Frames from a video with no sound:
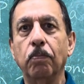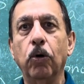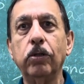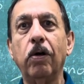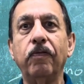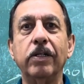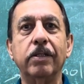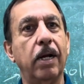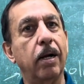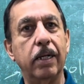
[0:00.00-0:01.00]
Both of us
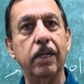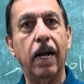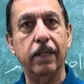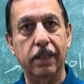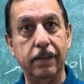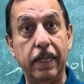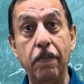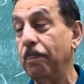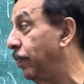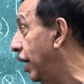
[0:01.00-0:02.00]
started at the
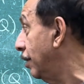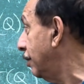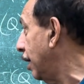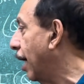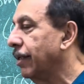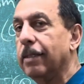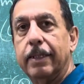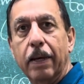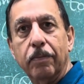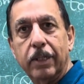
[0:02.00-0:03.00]
same place at the
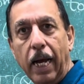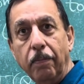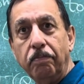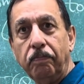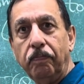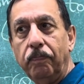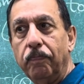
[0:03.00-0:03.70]
same time.